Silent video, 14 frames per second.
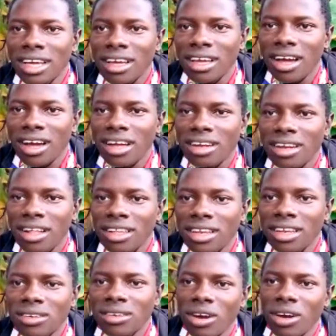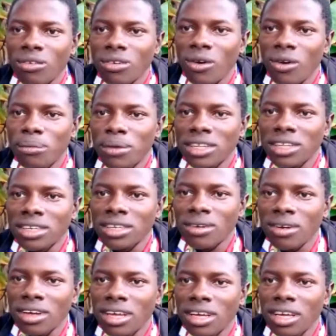There is one of comment I
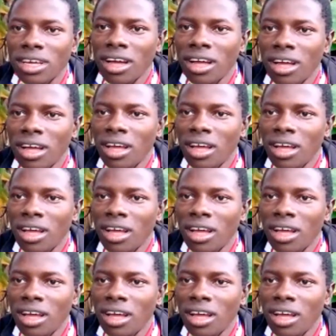saw here.